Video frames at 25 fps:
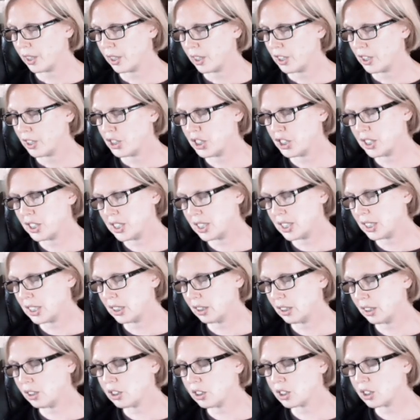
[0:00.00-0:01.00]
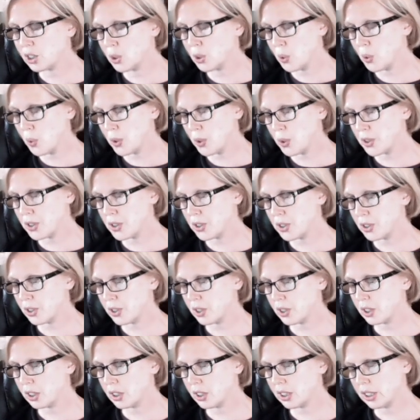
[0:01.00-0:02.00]
She didn't look tortured,
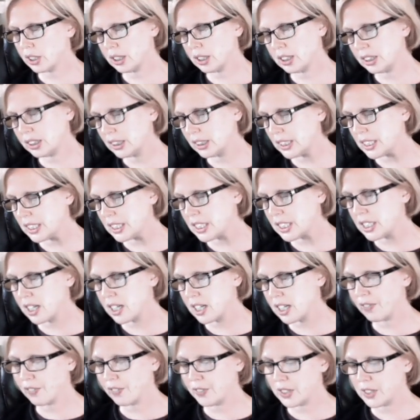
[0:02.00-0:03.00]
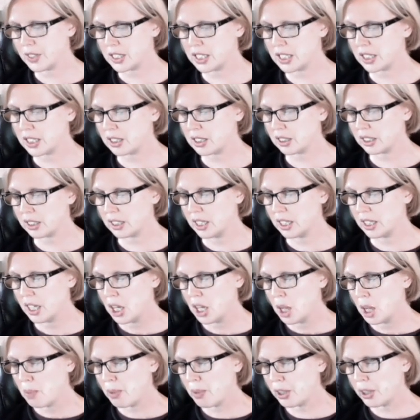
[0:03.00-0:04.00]
at least not physically,
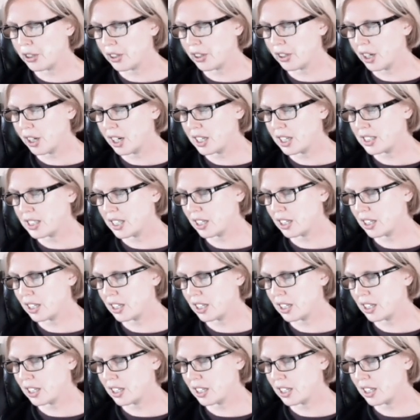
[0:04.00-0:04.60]
but her eyes had a